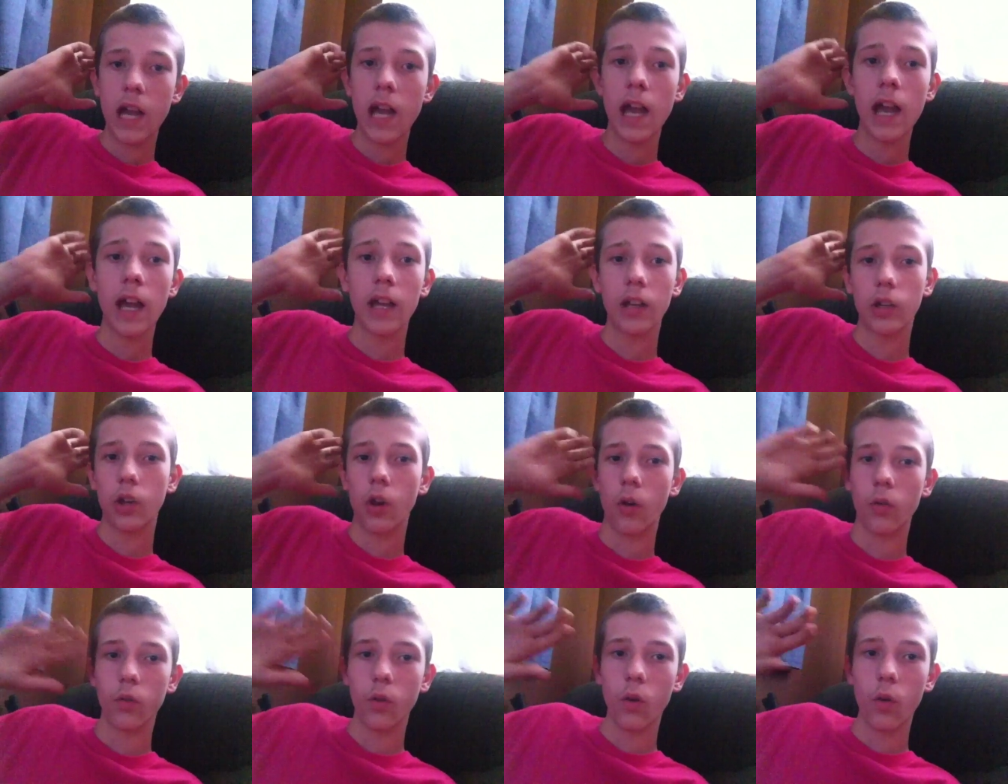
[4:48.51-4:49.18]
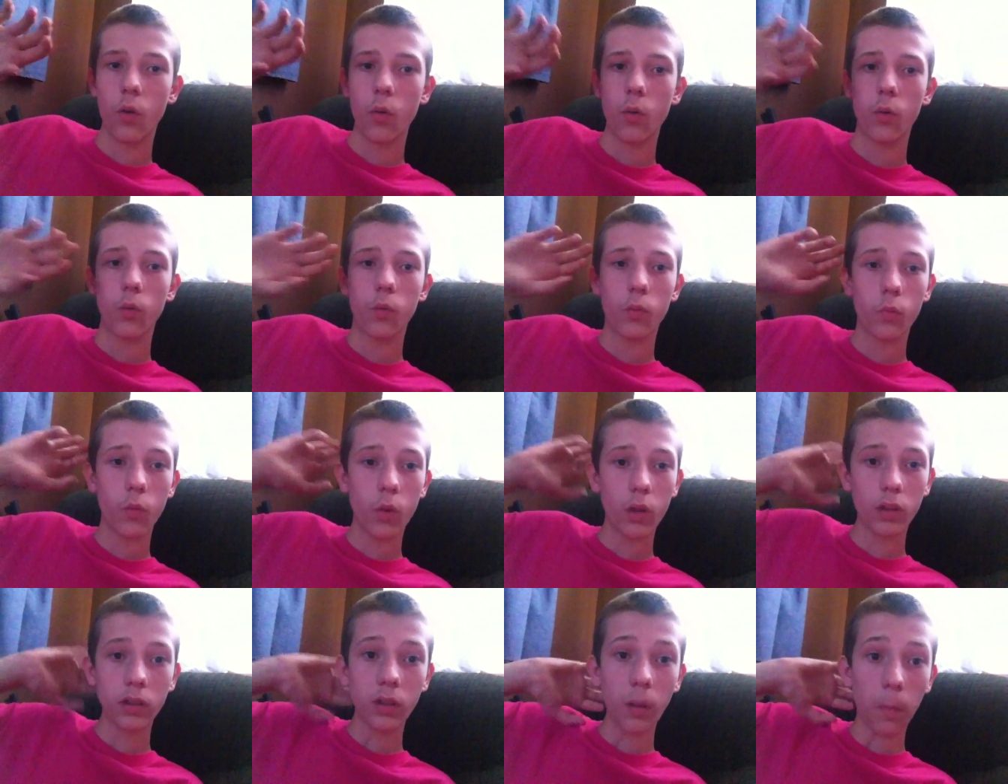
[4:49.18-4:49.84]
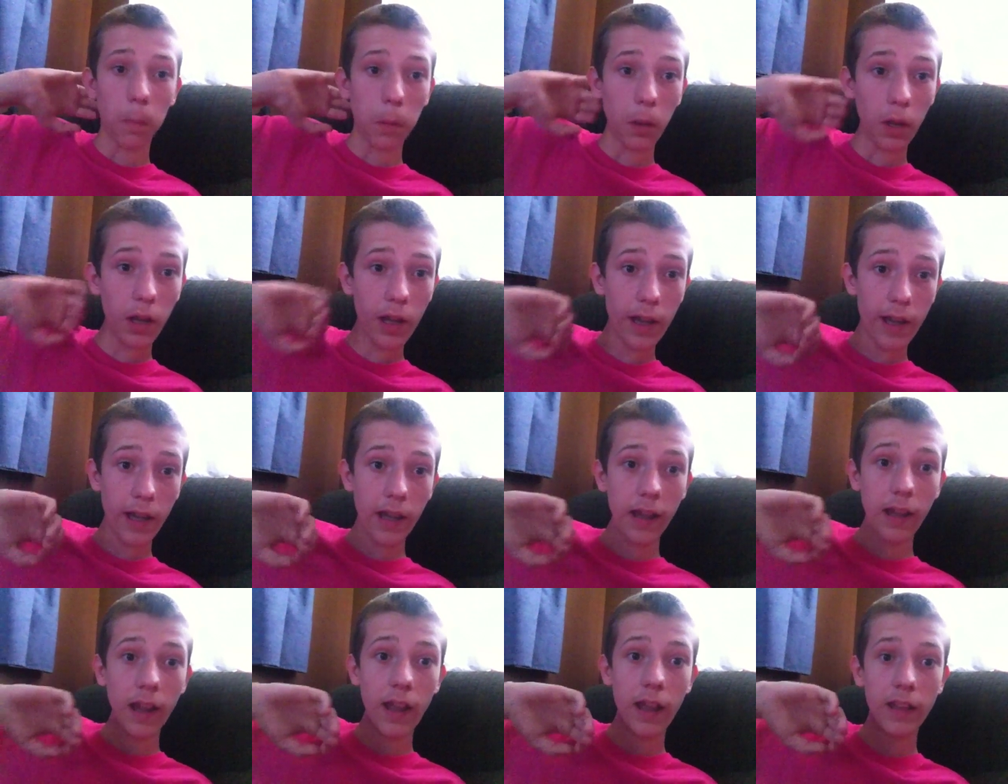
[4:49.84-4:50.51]
and don't know what to
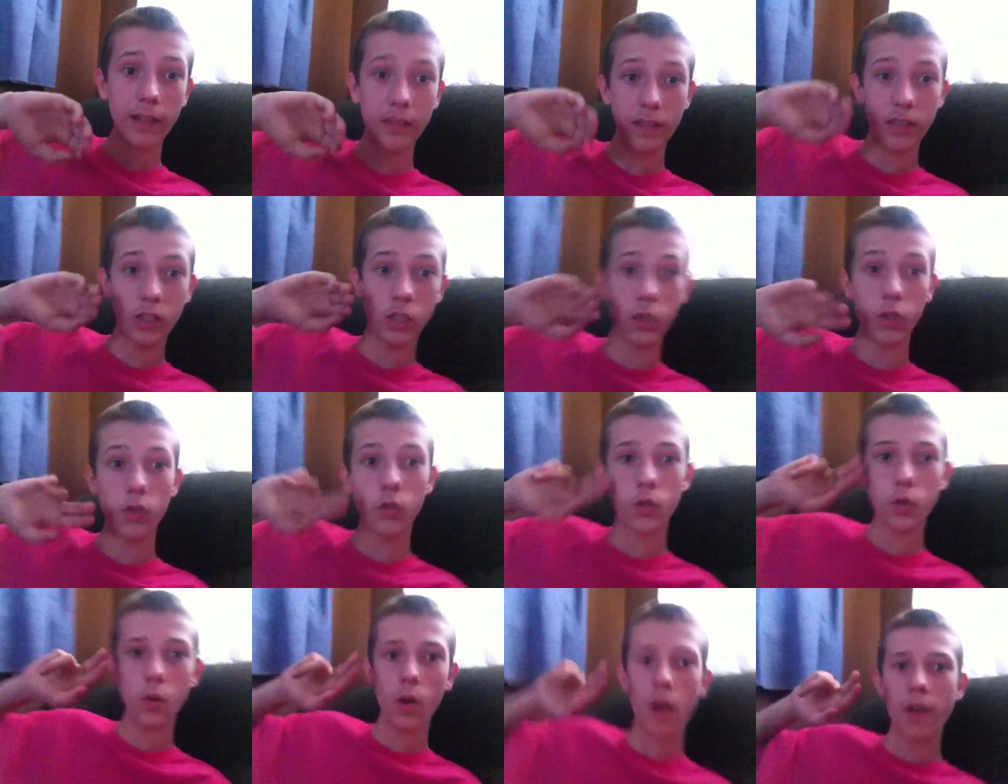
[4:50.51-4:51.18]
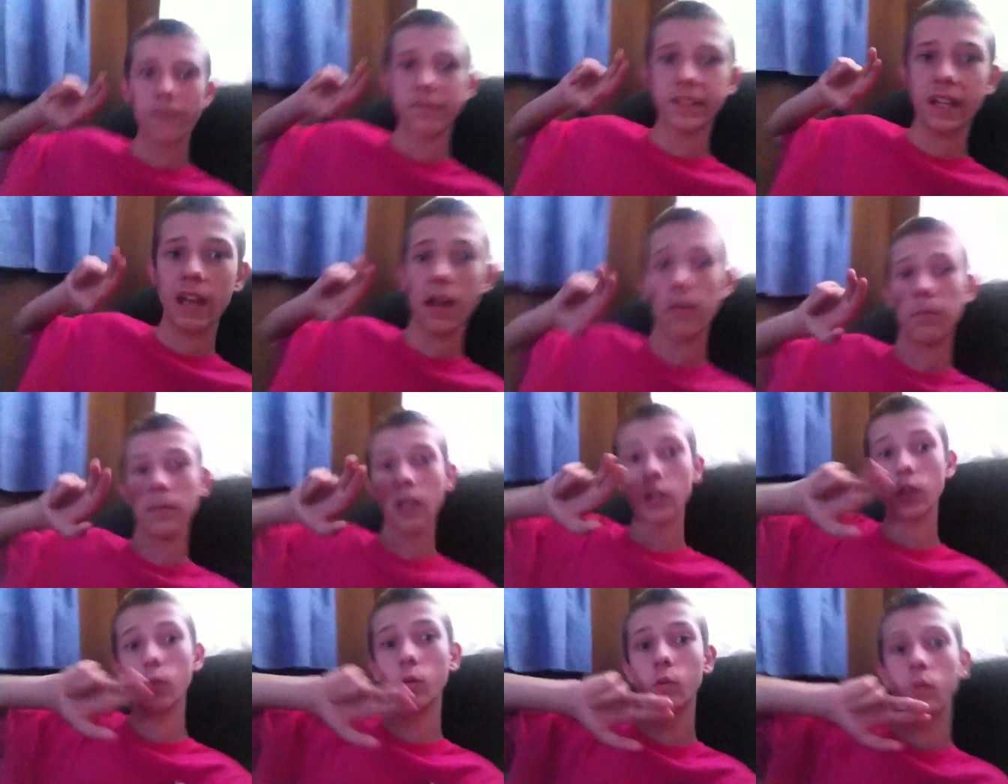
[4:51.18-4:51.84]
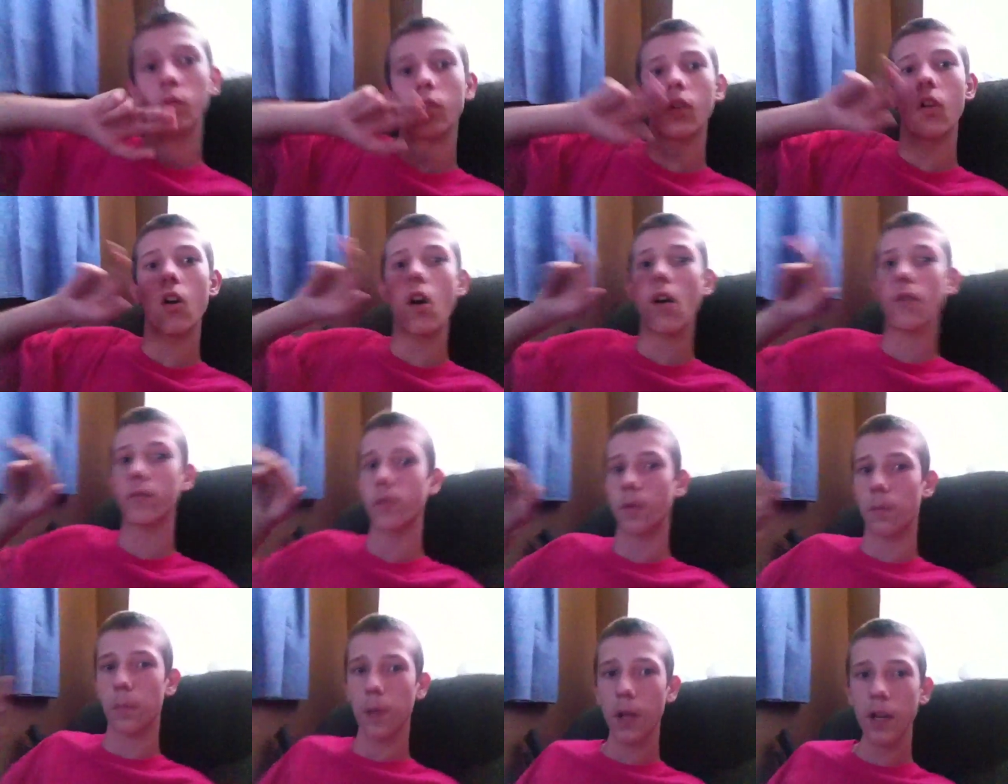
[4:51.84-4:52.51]
play, and you two have a game that you
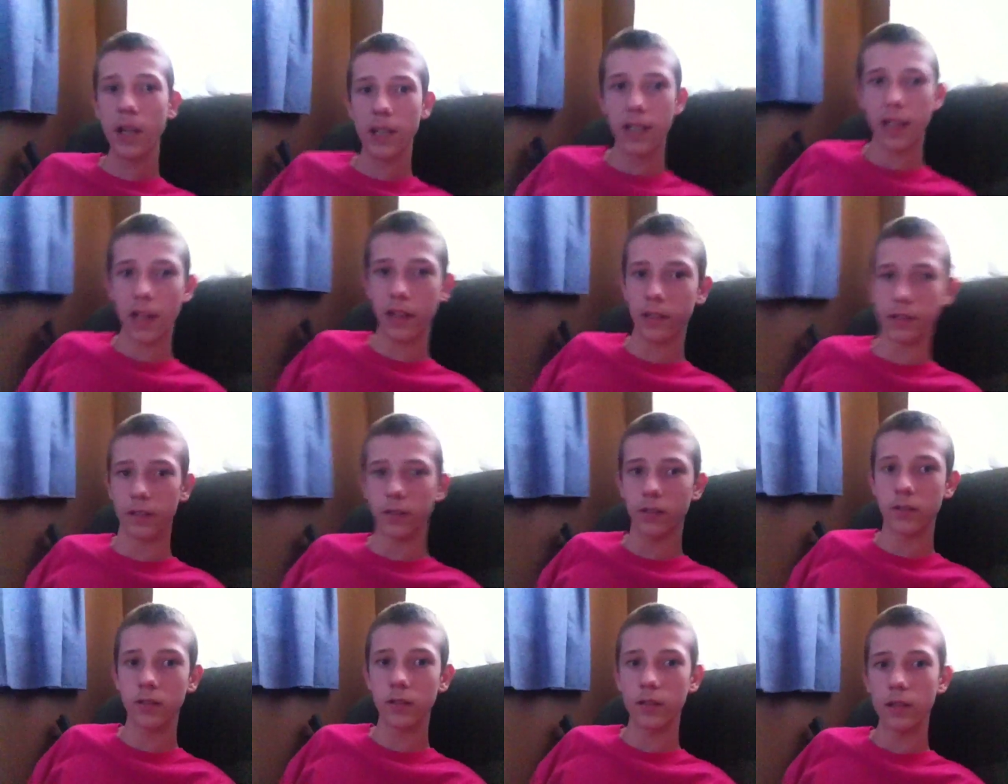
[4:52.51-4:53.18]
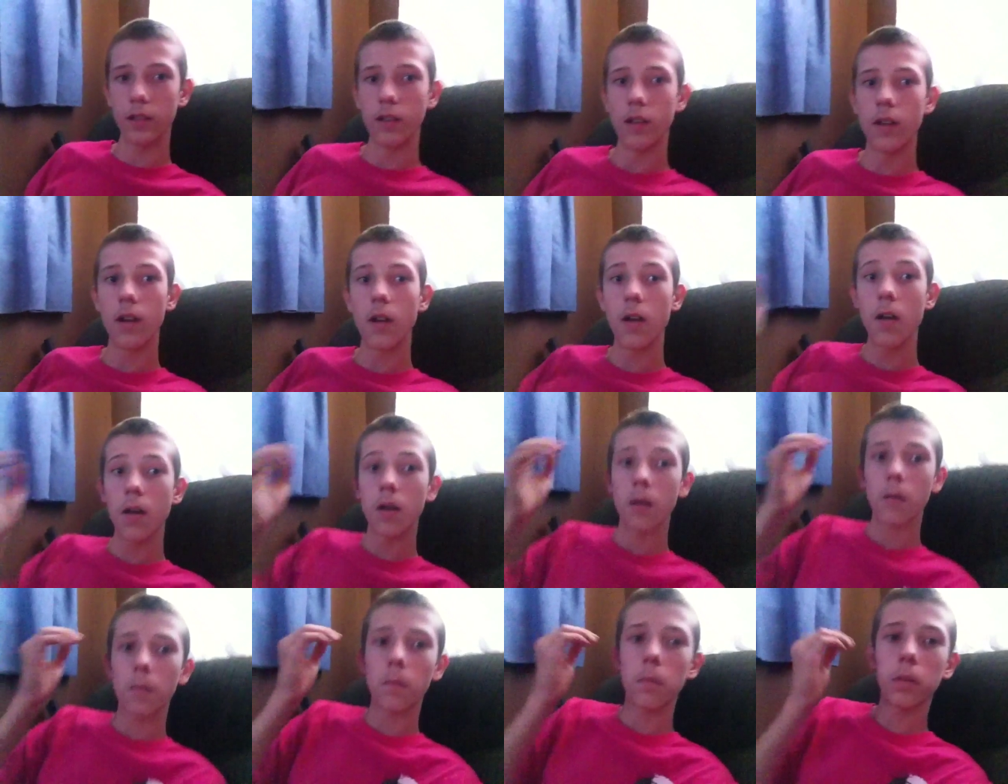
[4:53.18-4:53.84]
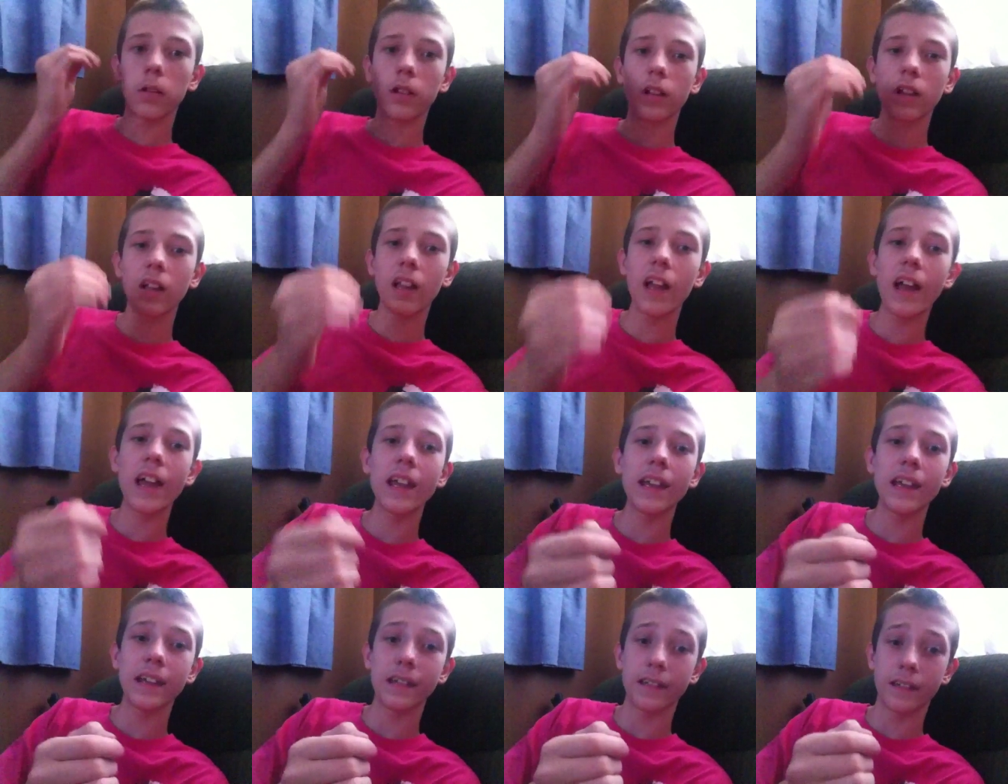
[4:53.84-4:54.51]
love to play together,
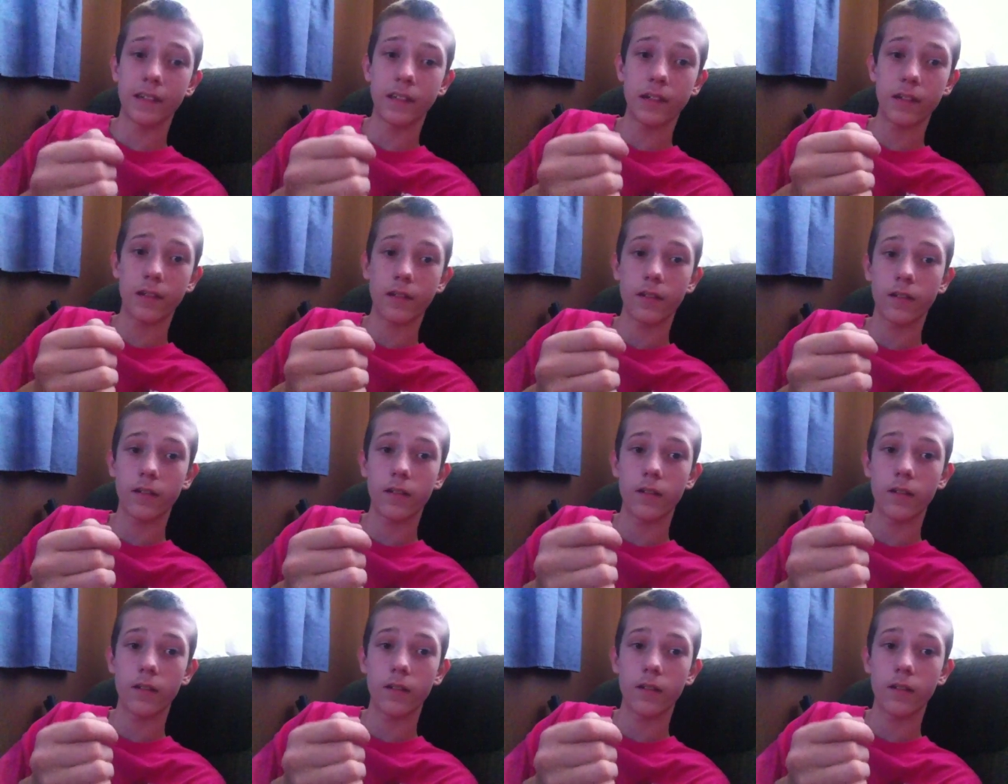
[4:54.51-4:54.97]
play it.